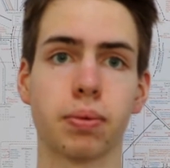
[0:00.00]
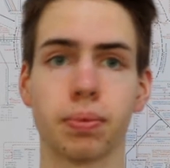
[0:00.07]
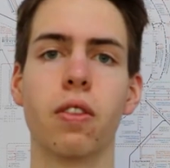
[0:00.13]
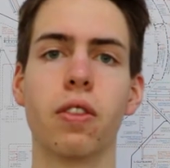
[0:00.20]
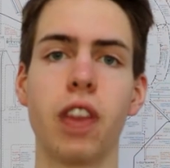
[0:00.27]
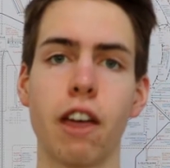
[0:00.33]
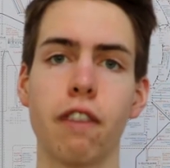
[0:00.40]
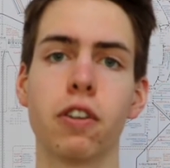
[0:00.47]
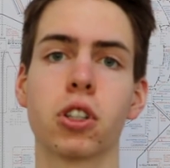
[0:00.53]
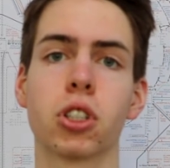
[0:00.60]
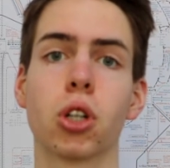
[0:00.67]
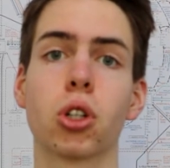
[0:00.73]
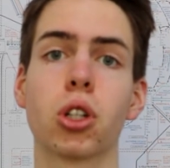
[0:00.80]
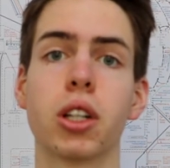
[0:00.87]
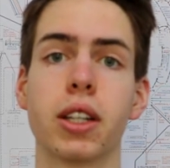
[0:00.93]
Therefore,
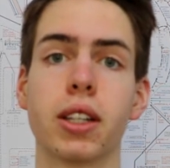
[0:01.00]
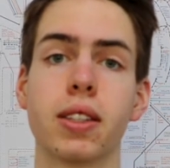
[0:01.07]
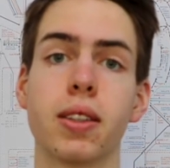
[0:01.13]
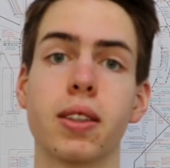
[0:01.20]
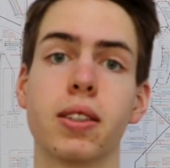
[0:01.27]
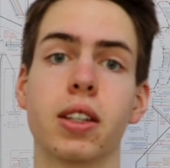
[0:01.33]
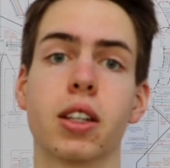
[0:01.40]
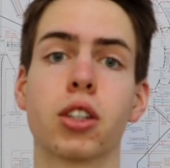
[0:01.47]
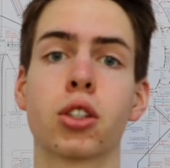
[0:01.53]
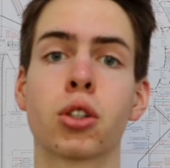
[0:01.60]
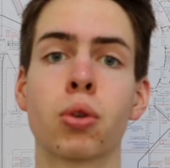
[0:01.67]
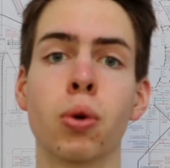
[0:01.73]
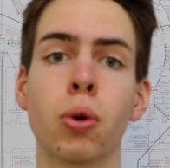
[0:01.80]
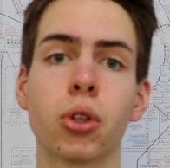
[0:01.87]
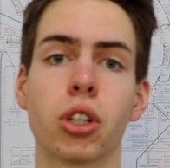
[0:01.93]
social distancing is
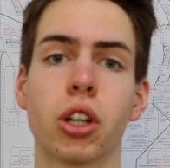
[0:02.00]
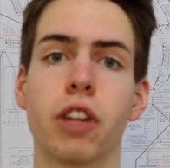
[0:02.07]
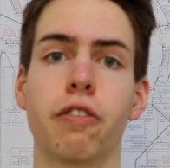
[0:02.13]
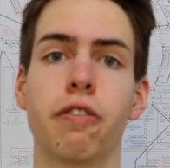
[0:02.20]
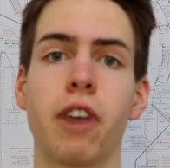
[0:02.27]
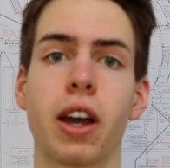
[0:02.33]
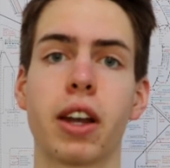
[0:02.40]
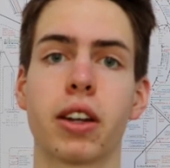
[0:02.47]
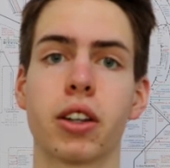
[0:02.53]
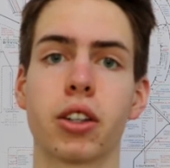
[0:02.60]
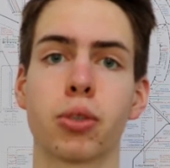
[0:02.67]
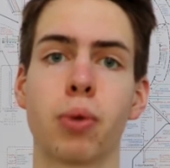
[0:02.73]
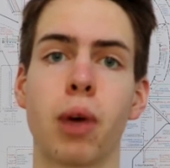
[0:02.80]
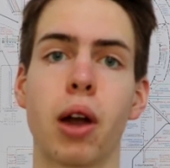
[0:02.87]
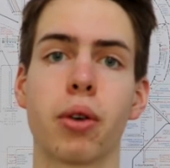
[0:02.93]
crucial in fighting this
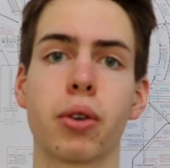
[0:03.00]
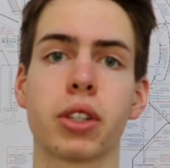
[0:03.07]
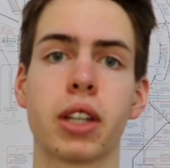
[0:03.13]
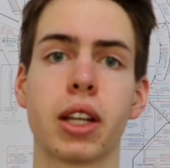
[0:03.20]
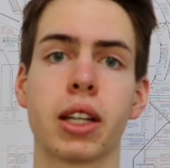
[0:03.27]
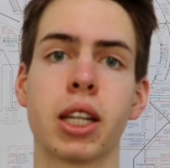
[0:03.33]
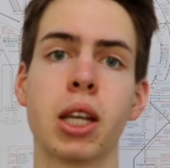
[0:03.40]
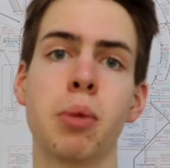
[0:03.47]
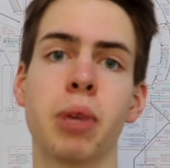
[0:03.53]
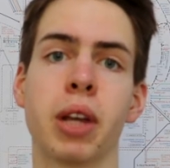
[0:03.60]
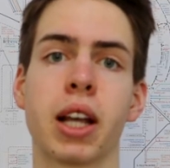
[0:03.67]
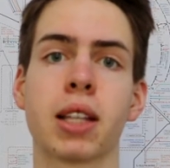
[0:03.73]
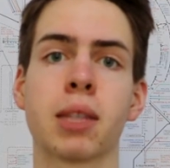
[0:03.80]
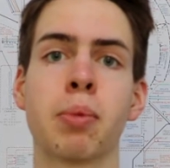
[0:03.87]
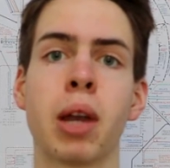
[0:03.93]
virus and keeping
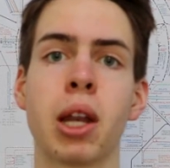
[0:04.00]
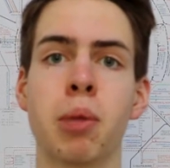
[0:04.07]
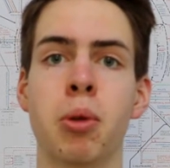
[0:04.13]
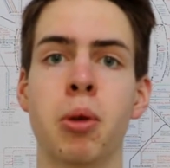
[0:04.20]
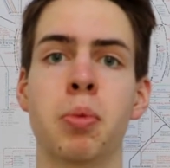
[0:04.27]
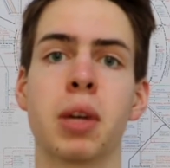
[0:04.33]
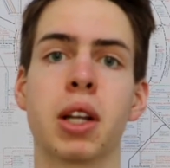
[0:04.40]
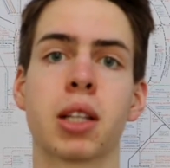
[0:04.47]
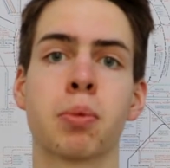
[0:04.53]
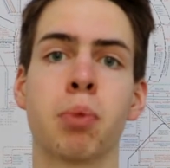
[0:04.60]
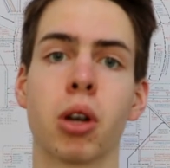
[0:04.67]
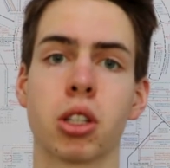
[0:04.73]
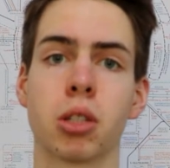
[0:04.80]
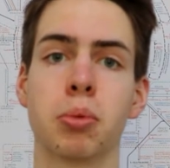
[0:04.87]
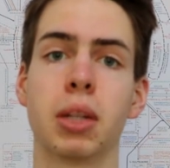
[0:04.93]
as many people as
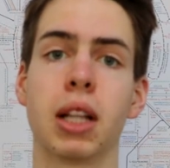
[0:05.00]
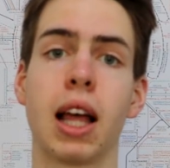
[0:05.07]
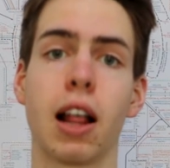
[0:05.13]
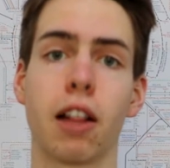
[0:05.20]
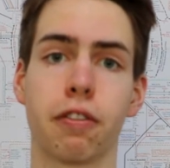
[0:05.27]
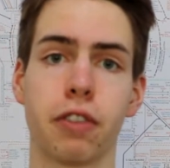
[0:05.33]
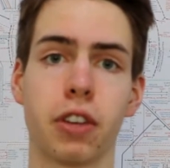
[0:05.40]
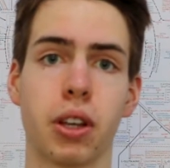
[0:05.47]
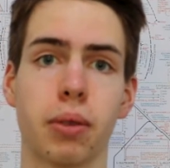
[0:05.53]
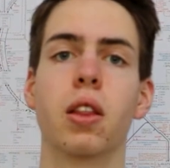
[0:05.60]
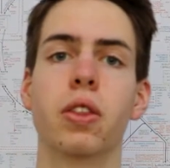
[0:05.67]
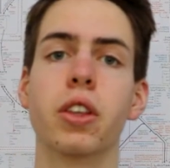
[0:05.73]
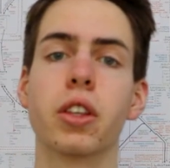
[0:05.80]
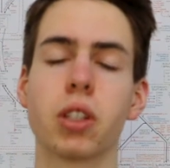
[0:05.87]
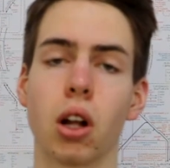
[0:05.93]
possible healthy.
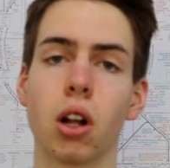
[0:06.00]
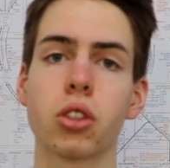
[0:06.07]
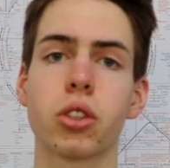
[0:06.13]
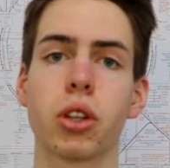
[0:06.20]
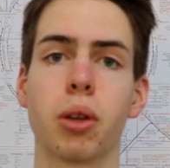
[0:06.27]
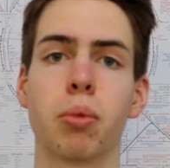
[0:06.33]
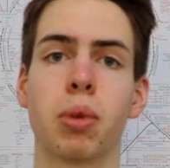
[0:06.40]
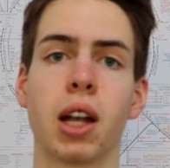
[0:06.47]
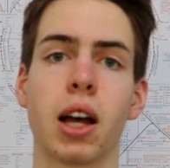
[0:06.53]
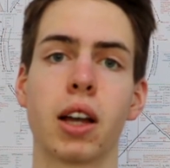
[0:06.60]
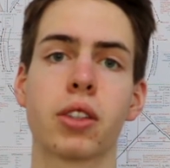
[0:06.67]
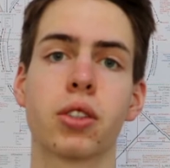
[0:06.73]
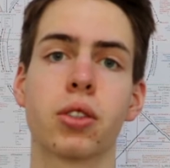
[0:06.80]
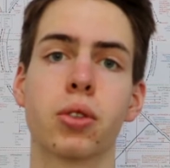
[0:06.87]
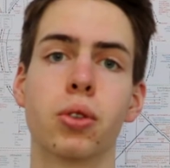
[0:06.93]
This also
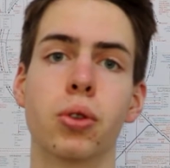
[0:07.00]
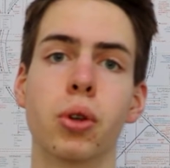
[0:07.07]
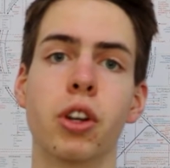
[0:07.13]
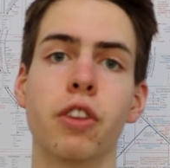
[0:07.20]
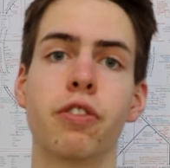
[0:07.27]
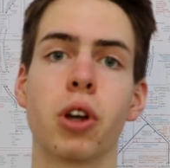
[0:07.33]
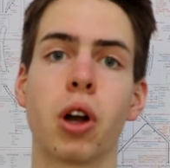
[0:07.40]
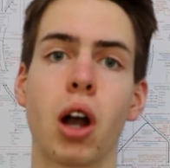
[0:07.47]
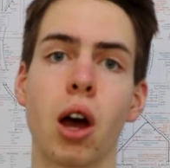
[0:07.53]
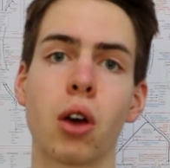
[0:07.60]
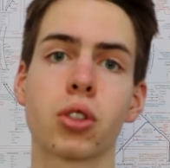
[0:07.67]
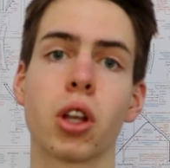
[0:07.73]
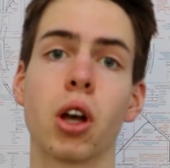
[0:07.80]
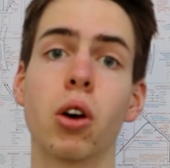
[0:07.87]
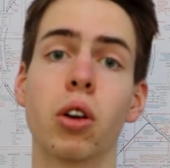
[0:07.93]
implies to leave your
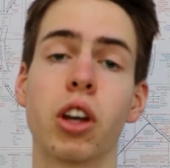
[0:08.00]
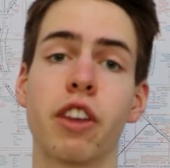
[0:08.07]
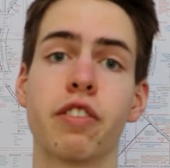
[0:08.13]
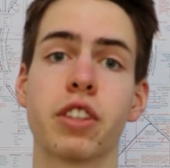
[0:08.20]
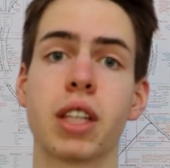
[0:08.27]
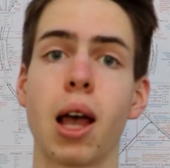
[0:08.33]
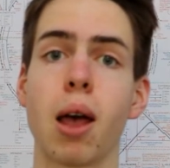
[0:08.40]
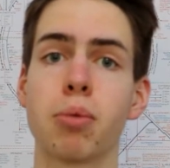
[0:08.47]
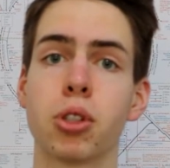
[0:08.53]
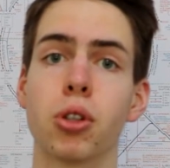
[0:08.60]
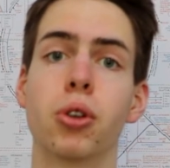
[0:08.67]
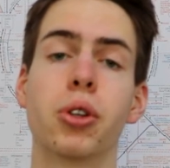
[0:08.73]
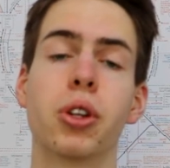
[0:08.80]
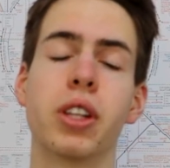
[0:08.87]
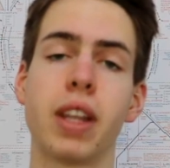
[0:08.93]
house only if it's
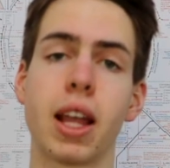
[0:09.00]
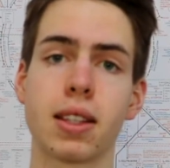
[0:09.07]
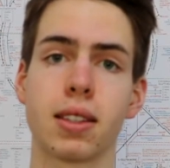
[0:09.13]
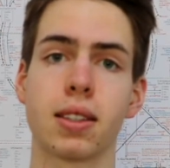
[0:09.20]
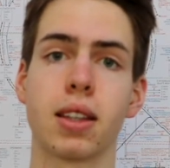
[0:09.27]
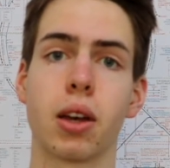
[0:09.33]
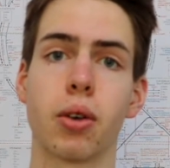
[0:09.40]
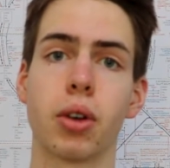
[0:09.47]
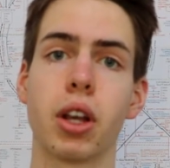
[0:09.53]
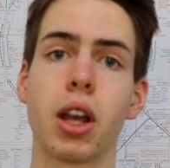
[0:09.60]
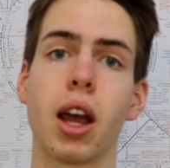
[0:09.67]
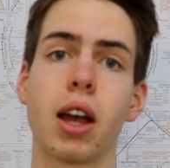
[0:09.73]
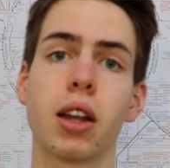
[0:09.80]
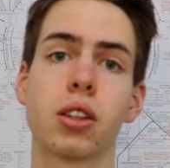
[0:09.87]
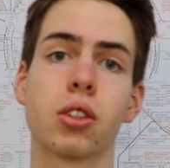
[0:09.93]
absolutely necessary
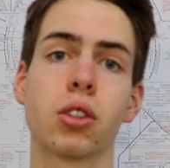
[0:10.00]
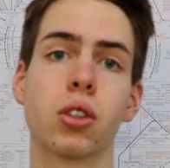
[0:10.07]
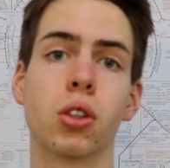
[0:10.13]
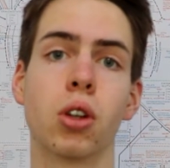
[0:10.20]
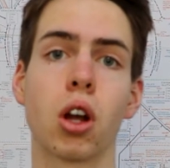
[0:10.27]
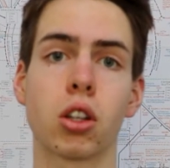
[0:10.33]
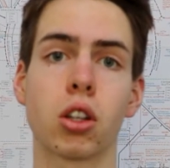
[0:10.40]
and not